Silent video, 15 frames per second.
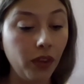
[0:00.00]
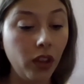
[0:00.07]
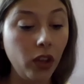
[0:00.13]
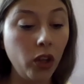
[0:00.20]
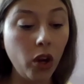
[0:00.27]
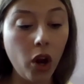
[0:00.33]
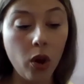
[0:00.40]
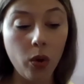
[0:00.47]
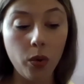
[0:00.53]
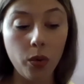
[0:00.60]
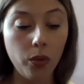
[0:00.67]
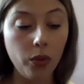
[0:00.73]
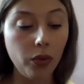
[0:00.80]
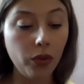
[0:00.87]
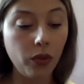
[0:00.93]
you
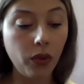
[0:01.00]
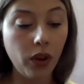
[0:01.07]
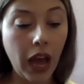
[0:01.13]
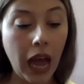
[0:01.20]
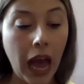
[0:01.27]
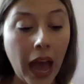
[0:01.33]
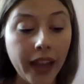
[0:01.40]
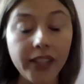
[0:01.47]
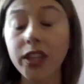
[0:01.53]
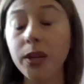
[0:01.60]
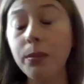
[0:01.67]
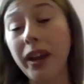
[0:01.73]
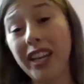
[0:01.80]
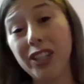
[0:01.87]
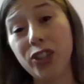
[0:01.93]
know, I did
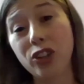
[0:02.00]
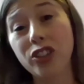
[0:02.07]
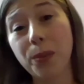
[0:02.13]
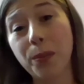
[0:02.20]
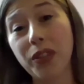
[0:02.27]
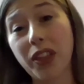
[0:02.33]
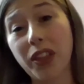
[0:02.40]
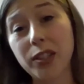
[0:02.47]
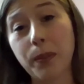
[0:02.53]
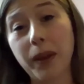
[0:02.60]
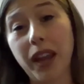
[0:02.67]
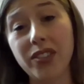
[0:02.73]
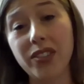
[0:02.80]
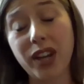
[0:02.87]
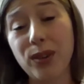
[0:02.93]
my internship with
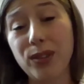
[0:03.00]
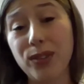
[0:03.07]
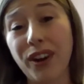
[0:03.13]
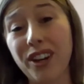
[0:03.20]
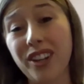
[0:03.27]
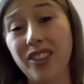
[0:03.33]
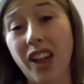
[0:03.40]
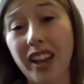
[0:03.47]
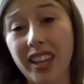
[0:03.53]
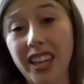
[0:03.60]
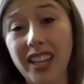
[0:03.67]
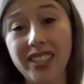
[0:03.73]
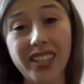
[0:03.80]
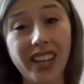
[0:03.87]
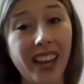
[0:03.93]
SBS, and I was very
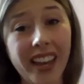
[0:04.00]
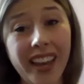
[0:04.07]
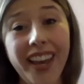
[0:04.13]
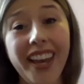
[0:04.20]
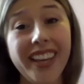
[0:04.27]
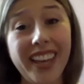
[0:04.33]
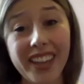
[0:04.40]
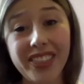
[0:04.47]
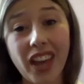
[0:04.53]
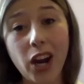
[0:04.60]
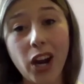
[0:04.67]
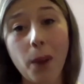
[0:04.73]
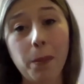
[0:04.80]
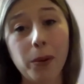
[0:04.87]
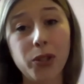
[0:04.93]
lucky to get
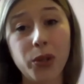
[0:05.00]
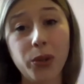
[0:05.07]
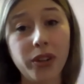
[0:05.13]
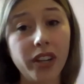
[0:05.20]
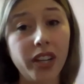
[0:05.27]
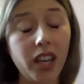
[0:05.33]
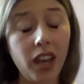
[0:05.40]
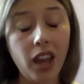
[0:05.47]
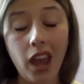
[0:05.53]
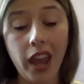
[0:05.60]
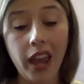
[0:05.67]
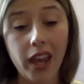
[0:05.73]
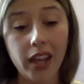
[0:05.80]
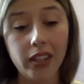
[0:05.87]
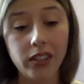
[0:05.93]
that opportunity.
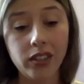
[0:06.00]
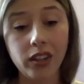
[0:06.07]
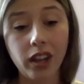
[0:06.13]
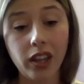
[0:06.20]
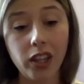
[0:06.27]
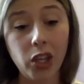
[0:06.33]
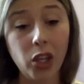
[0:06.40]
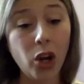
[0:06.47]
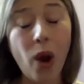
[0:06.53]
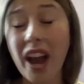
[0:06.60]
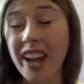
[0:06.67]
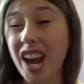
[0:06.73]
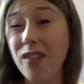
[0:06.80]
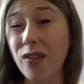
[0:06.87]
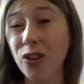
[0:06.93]
And, you know,
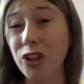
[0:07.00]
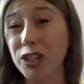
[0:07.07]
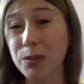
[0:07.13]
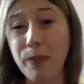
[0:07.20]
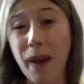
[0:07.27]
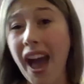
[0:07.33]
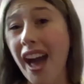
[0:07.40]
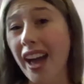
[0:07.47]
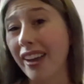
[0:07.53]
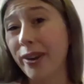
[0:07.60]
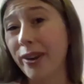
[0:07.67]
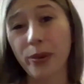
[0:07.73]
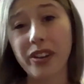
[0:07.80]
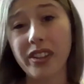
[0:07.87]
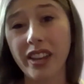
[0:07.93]
I never looked back
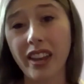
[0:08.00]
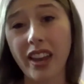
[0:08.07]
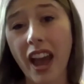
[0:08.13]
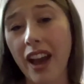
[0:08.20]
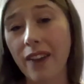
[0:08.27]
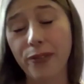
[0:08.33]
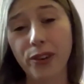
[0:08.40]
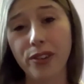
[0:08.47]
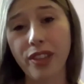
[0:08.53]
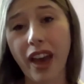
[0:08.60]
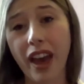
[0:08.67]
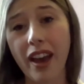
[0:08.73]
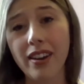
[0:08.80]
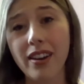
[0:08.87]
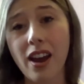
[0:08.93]
really after
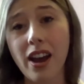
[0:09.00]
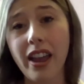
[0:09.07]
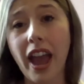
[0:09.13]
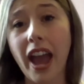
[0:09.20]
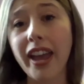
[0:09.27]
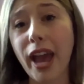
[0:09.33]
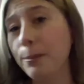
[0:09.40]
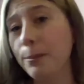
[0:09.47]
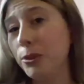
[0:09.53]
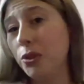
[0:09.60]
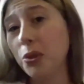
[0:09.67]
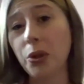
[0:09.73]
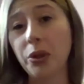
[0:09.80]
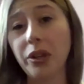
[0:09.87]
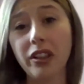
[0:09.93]
that. I
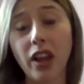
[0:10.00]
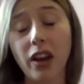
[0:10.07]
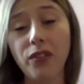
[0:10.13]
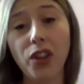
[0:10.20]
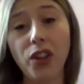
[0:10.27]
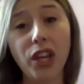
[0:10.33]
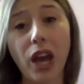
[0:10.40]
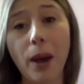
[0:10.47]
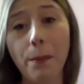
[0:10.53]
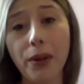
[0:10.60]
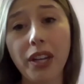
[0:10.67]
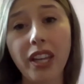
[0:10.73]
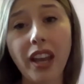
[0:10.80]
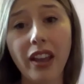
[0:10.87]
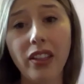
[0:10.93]
absolutely loved the
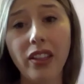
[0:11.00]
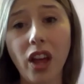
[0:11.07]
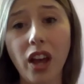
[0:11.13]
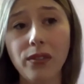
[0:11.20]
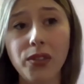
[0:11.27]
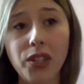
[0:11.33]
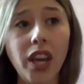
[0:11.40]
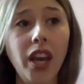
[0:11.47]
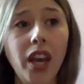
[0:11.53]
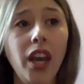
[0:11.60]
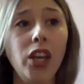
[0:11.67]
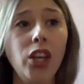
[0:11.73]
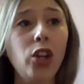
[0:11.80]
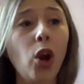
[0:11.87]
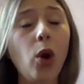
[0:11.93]
company. I loved,
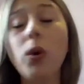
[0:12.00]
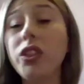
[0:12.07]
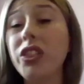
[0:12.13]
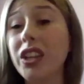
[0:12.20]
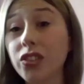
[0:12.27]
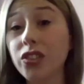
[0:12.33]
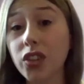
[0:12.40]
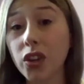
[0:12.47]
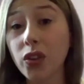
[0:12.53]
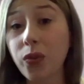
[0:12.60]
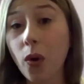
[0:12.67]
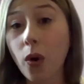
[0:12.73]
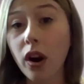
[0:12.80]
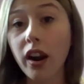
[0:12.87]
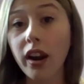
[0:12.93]
you know, what they stood
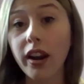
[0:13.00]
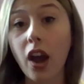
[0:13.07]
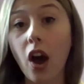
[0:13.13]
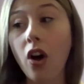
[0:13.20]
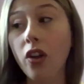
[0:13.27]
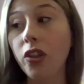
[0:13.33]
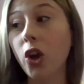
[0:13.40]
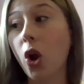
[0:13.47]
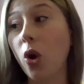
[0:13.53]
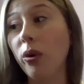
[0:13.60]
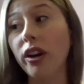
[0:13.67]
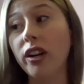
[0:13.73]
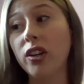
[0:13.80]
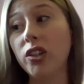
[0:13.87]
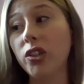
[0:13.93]
for, and all the
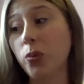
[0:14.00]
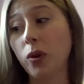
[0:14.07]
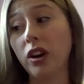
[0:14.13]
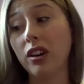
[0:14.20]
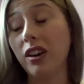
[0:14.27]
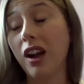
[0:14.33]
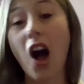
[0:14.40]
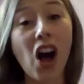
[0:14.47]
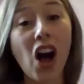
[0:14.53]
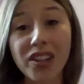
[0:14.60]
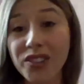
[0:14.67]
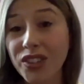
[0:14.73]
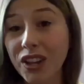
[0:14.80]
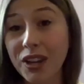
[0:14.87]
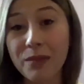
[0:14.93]
coworkers were
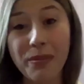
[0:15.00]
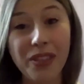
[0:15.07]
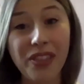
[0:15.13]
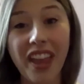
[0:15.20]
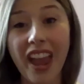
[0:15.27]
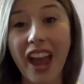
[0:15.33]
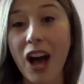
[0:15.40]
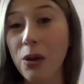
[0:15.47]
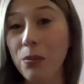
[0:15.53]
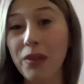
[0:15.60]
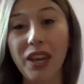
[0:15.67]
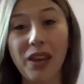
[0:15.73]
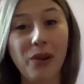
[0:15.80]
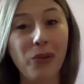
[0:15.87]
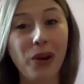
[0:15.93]
awesome, and they helped me